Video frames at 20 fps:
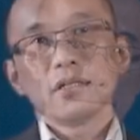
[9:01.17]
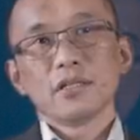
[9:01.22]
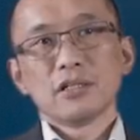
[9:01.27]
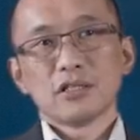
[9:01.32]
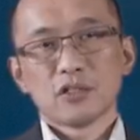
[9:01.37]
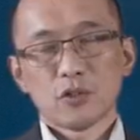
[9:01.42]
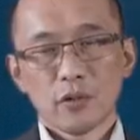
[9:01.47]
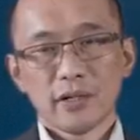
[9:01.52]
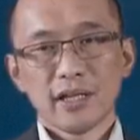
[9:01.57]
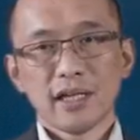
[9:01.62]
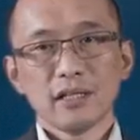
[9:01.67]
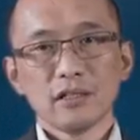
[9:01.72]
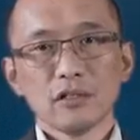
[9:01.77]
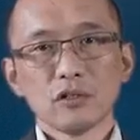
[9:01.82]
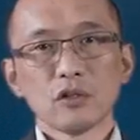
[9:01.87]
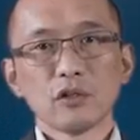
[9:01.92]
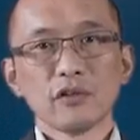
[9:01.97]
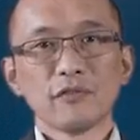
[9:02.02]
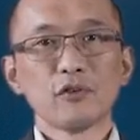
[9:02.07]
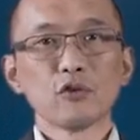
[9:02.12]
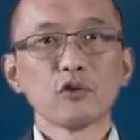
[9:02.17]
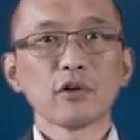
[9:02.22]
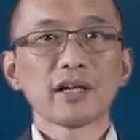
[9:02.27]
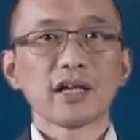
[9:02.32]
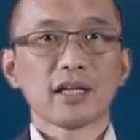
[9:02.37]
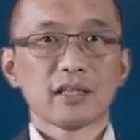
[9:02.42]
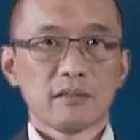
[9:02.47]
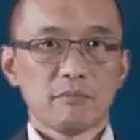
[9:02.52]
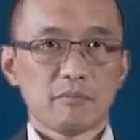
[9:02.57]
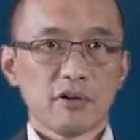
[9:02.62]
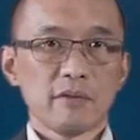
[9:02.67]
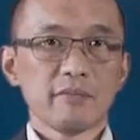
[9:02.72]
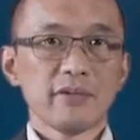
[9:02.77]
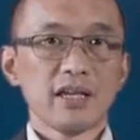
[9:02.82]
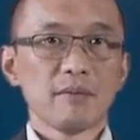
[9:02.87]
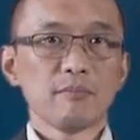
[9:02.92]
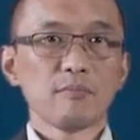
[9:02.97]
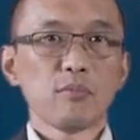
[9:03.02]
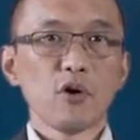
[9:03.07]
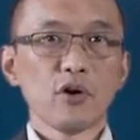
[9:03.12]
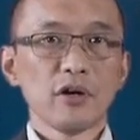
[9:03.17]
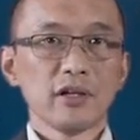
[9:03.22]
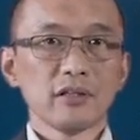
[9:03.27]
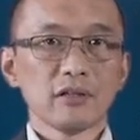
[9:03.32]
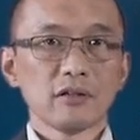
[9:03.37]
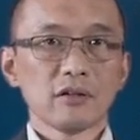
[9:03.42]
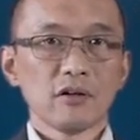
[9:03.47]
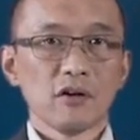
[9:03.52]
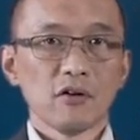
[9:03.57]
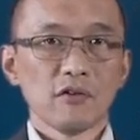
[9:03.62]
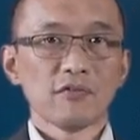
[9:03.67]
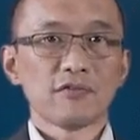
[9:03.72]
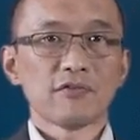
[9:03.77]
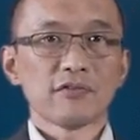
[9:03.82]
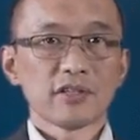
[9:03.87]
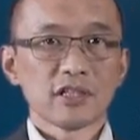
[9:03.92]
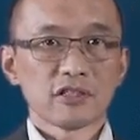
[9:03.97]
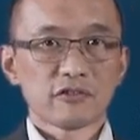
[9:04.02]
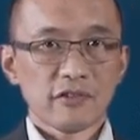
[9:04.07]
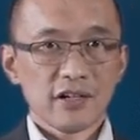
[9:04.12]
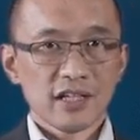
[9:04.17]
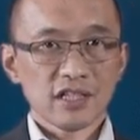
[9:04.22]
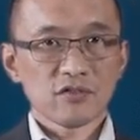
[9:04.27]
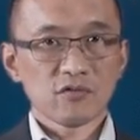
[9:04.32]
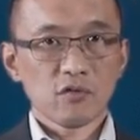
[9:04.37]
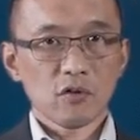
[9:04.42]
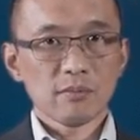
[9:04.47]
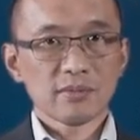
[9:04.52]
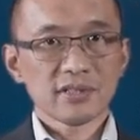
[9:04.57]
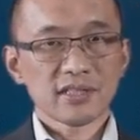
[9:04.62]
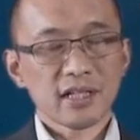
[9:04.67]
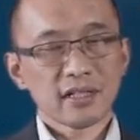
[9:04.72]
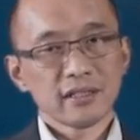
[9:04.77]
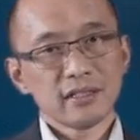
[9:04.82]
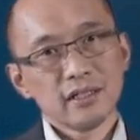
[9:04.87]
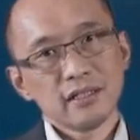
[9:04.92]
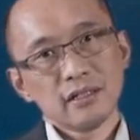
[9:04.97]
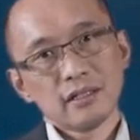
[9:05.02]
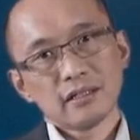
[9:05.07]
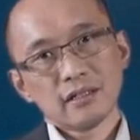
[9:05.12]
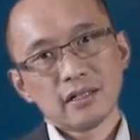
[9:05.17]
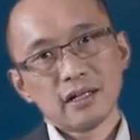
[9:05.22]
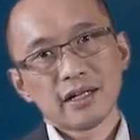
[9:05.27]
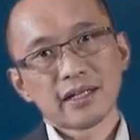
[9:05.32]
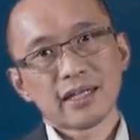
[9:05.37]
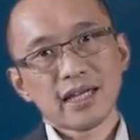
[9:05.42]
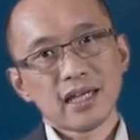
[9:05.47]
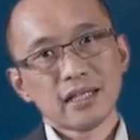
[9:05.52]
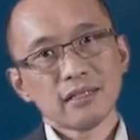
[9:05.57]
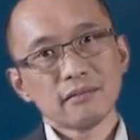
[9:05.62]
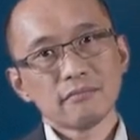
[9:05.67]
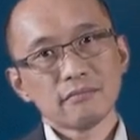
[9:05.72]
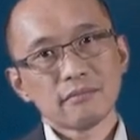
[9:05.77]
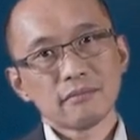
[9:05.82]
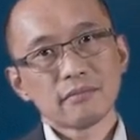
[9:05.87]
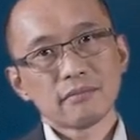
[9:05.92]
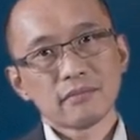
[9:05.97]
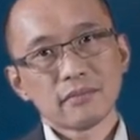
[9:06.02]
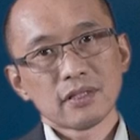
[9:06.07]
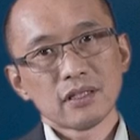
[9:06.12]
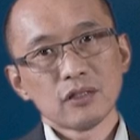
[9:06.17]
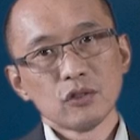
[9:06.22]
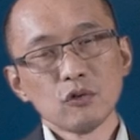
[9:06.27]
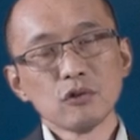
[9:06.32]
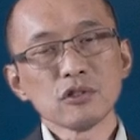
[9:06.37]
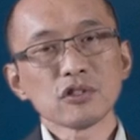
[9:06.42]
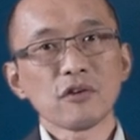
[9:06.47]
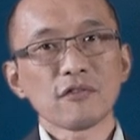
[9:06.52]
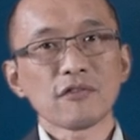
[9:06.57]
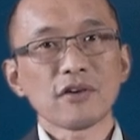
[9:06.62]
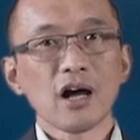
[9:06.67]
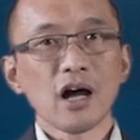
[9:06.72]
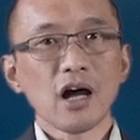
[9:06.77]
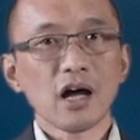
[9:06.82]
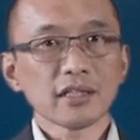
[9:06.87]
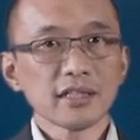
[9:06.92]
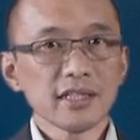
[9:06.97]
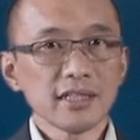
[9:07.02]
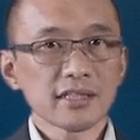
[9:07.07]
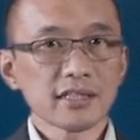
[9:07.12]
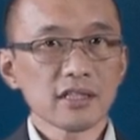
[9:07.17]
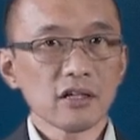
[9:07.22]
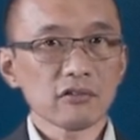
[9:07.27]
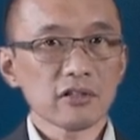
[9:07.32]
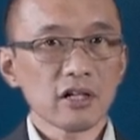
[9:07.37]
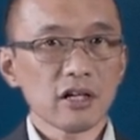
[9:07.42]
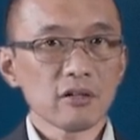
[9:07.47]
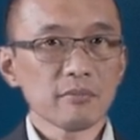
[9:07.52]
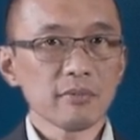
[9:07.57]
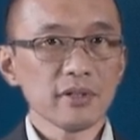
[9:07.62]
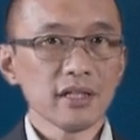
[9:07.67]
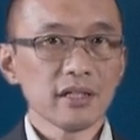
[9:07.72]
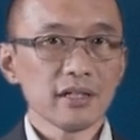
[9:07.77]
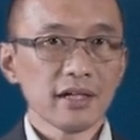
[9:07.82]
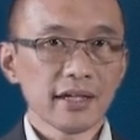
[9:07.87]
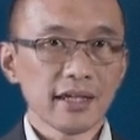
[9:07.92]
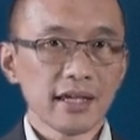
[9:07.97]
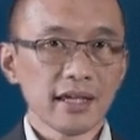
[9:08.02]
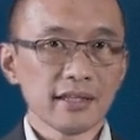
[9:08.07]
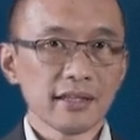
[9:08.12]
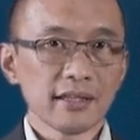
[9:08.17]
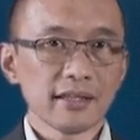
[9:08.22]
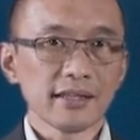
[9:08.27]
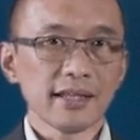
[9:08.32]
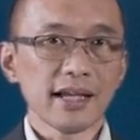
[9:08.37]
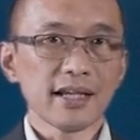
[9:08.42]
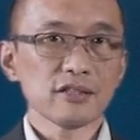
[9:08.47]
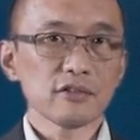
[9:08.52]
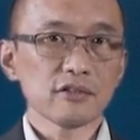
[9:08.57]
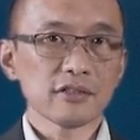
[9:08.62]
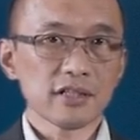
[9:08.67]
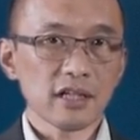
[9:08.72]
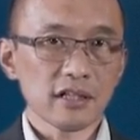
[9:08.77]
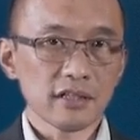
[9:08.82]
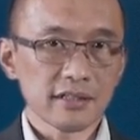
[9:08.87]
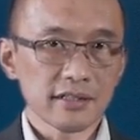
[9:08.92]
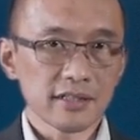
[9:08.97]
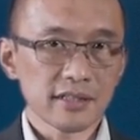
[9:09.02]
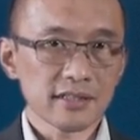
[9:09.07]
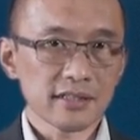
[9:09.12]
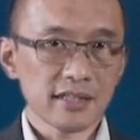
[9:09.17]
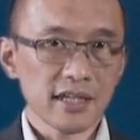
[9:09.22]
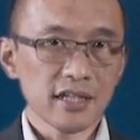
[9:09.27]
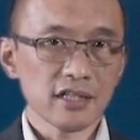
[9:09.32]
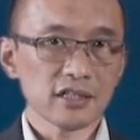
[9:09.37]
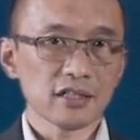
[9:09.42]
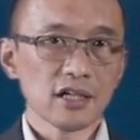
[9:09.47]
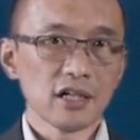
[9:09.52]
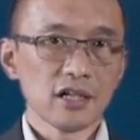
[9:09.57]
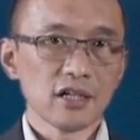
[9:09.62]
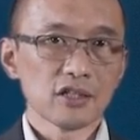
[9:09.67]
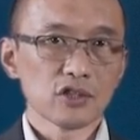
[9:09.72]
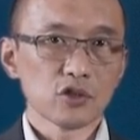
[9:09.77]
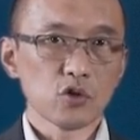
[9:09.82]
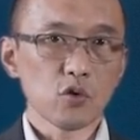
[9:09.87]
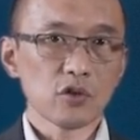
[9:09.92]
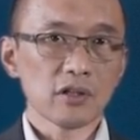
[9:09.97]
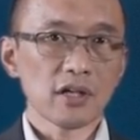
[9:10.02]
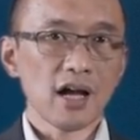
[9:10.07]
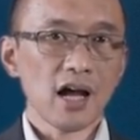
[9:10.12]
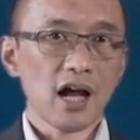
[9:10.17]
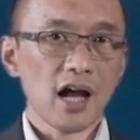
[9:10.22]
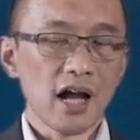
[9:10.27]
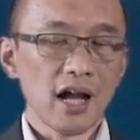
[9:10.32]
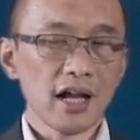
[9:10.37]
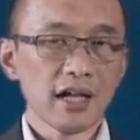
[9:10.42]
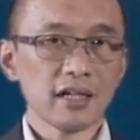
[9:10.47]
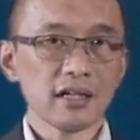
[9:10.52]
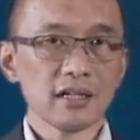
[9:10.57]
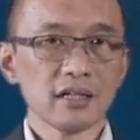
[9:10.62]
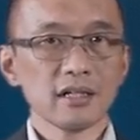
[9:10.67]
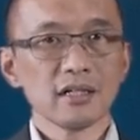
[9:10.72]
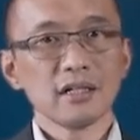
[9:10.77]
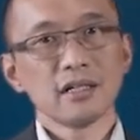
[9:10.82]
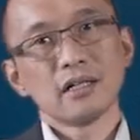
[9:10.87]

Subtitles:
So again, if you look at the primary endpoint of the TRANSFORM study, again, use of CAR T-cell therapy, again, liso-cel in this stage showed a higher,